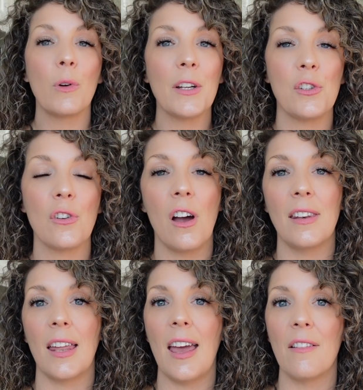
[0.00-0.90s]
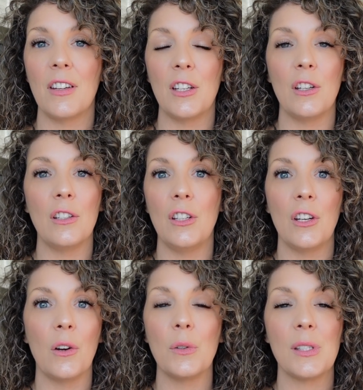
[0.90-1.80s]
restaurant not having, you
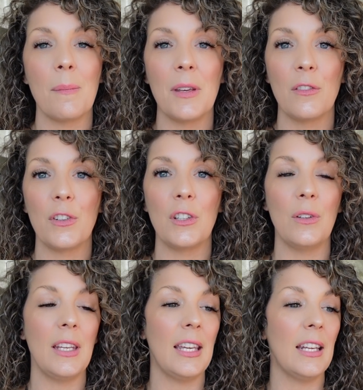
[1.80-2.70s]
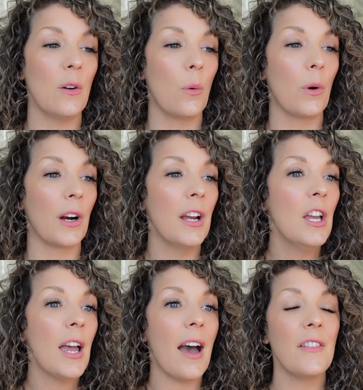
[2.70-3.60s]
know, something for you to eat, or
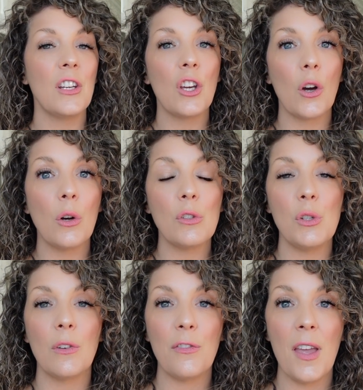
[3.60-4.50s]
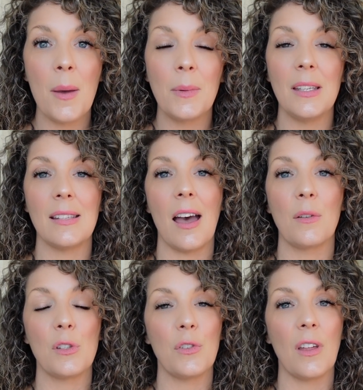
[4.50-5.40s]
having to go to a family's
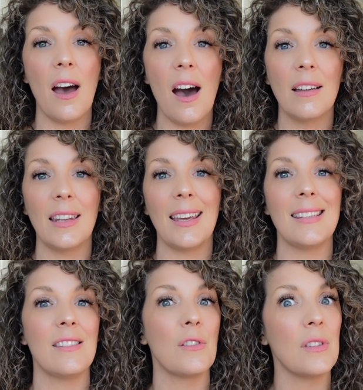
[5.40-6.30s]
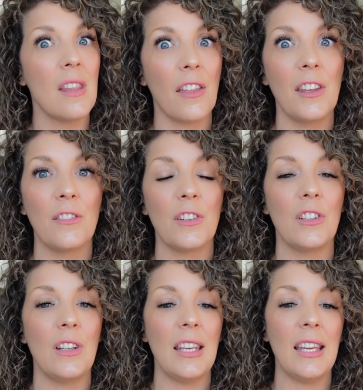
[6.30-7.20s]
house for the holidays and there's nothing for
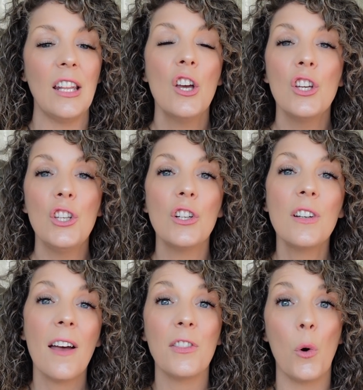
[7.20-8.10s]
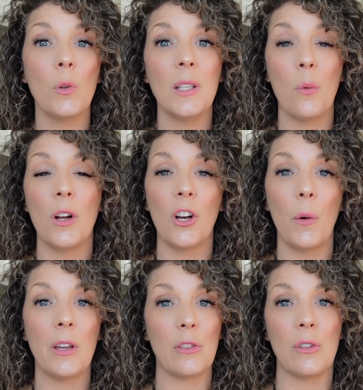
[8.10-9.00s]
you to eat. You're not the only one
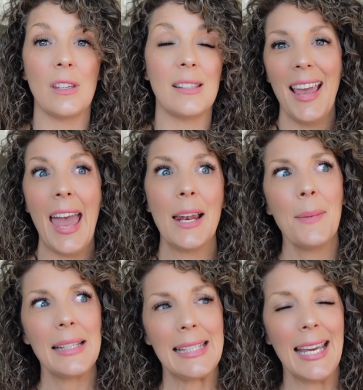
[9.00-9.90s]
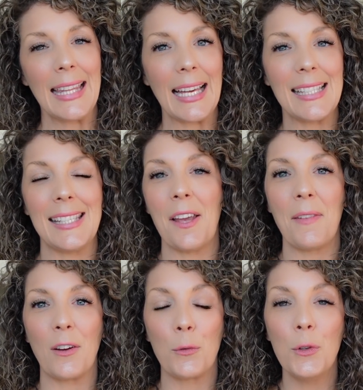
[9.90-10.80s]
going through this. And I'm not saying that to sound
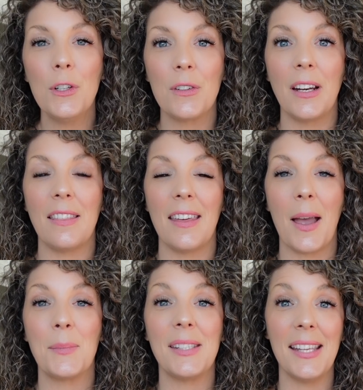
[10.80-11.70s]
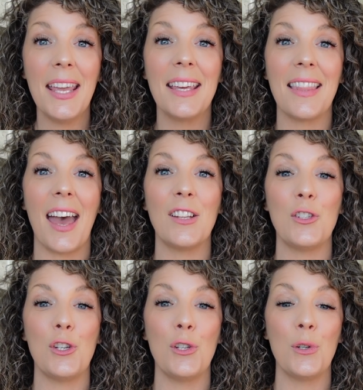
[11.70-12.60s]
like rude or anything. I'm saying that
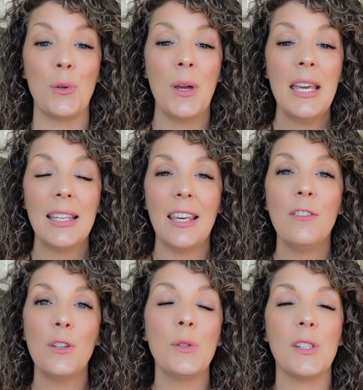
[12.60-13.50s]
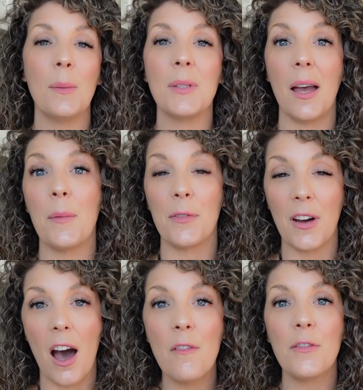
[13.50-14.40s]
to give you some type of
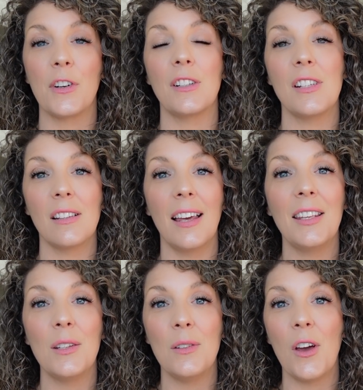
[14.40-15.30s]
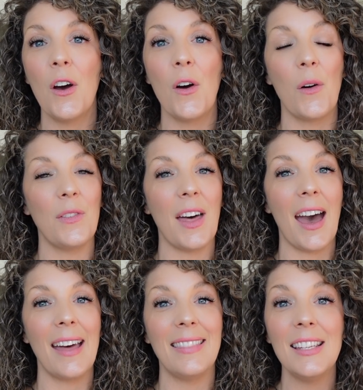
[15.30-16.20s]
comfort, to let you know
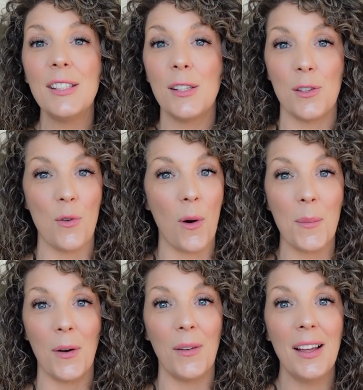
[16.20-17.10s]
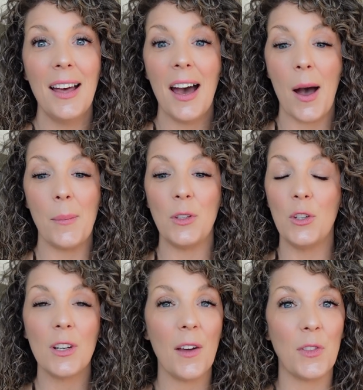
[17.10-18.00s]
that this is normal.
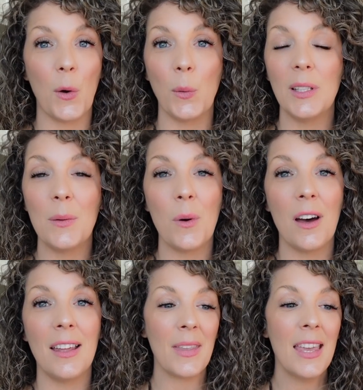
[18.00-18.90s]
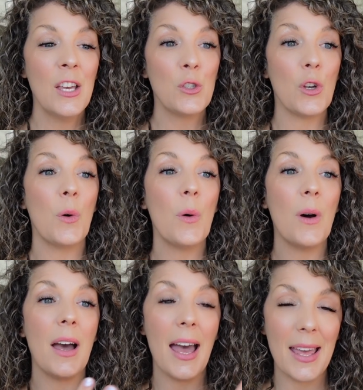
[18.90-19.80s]
You're not the only one. So
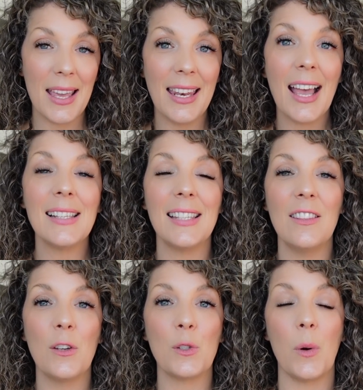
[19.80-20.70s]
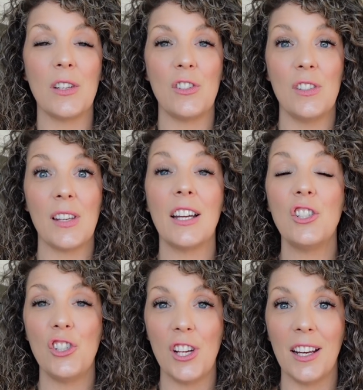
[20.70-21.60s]
in asking those questions, I
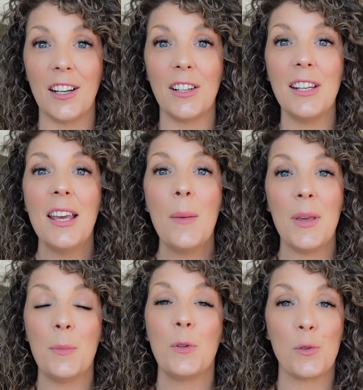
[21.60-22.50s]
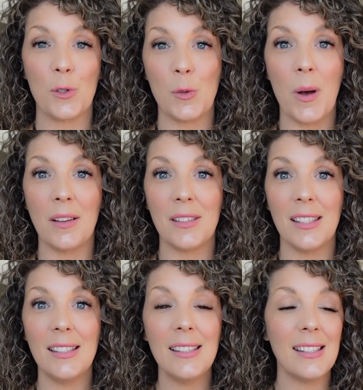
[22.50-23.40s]
shared people's
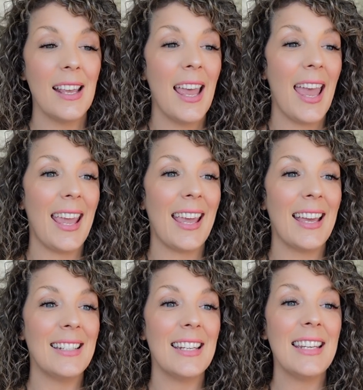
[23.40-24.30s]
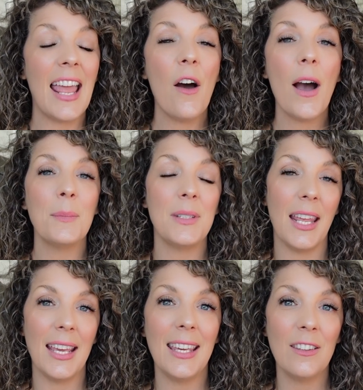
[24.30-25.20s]
responses, and now
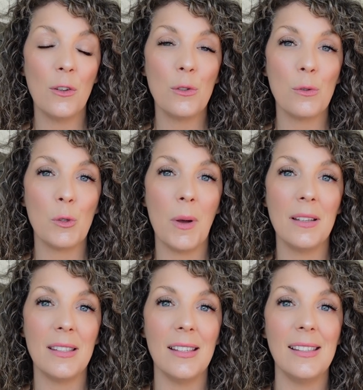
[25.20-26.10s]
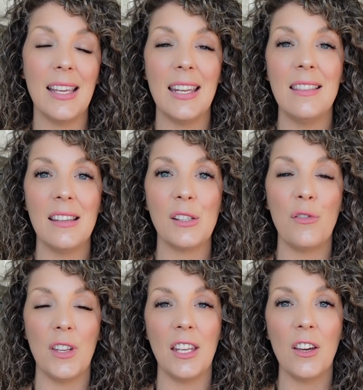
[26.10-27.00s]
taking those responses, and in this
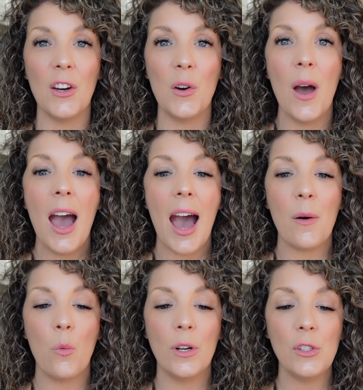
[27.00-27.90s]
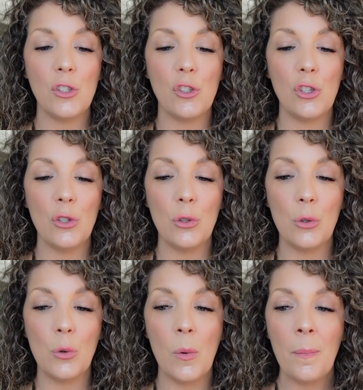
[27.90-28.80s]
video, I want
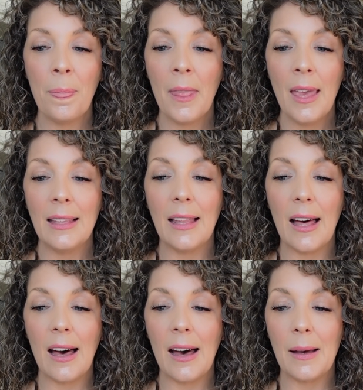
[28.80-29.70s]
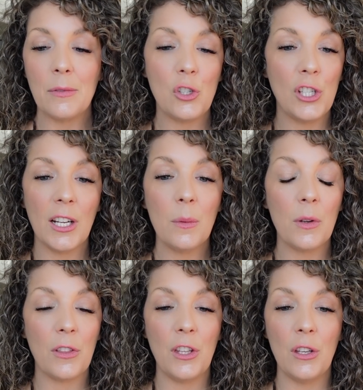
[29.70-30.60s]
to share
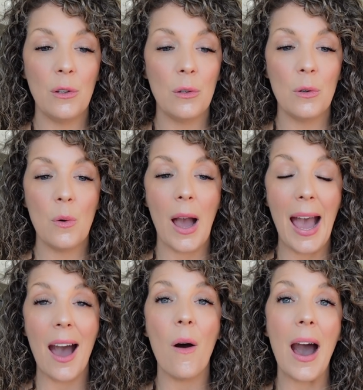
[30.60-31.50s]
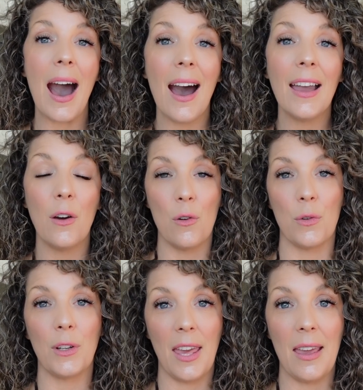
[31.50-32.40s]
with you how I
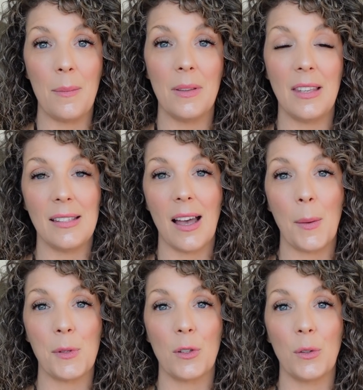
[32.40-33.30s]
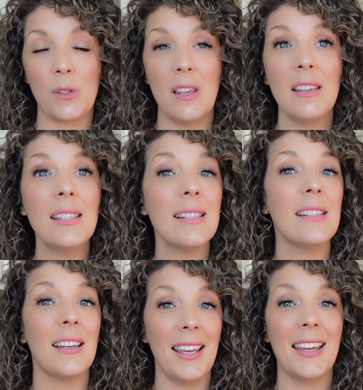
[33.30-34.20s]
overcame these obstacles. Now, this is,
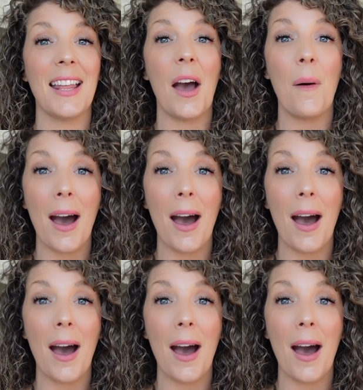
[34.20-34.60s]
again, how